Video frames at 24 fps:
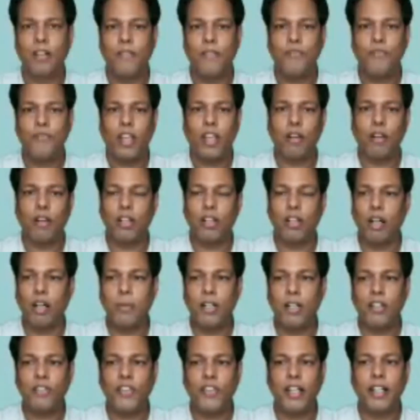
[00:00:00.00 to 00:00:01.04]
Our
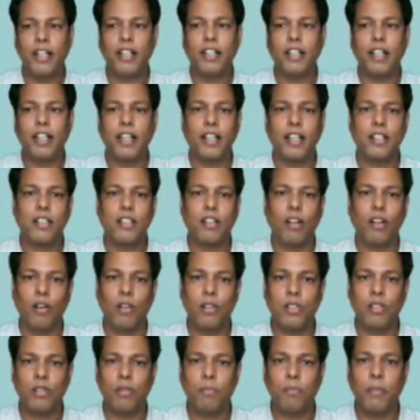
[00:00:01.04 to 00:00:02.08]
government of India is
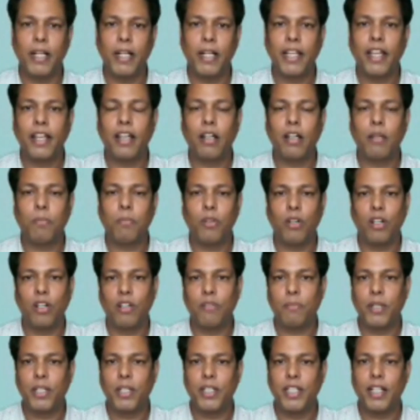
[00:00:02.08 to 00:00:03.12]
also bringing up a lot
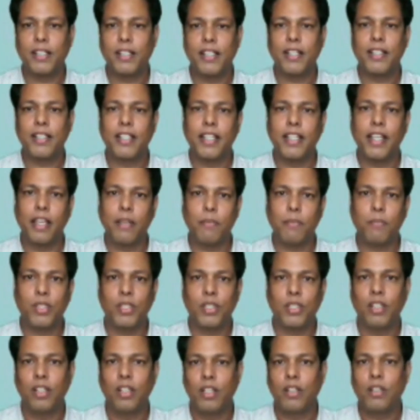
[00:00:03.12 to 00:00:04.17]
of projects and
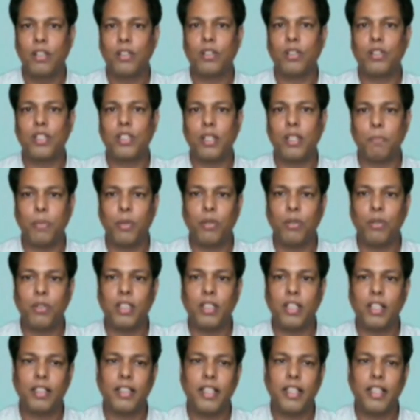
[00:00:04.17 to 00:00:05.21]
schemes to support
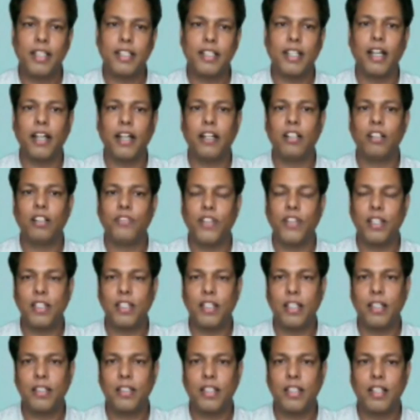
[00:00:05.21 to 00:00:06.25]
these kind of
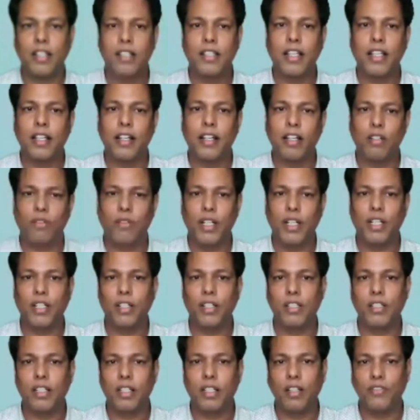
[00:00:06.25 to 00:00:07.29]
instances and
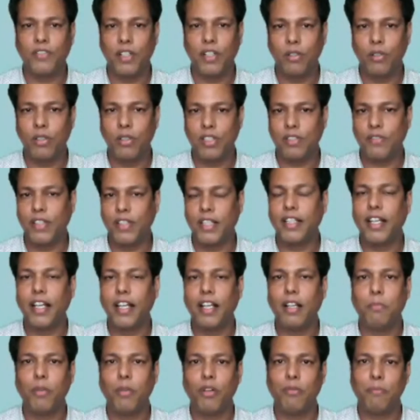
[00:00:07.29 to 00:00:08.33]
innovations, and of course, with the
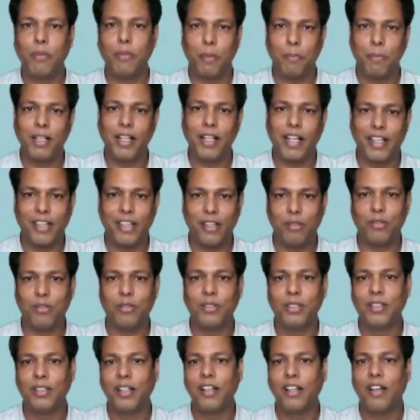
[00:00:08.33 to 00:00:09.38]
help of people like you
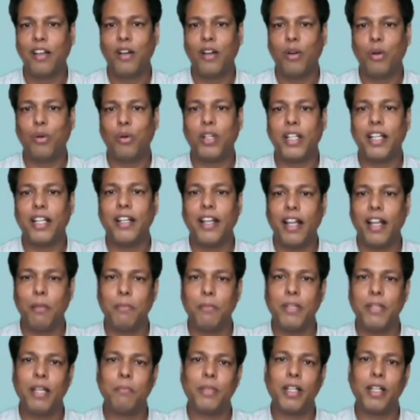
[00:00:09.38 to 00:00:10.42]
who can help
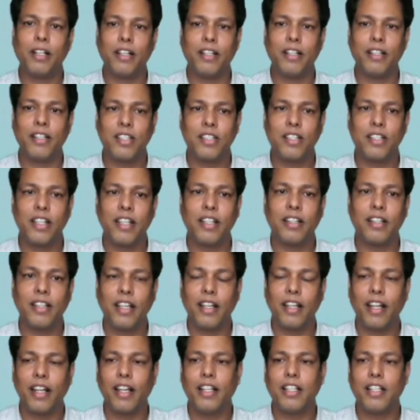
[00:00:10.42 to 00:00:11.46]
them in registering
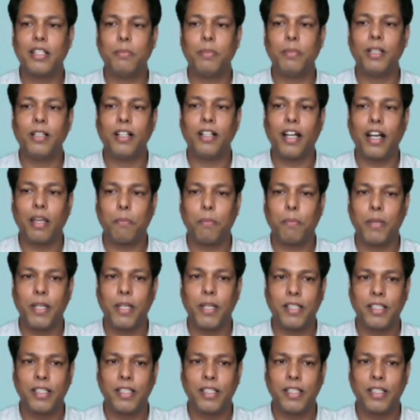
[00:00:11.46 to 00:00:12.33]
their eligible IPs.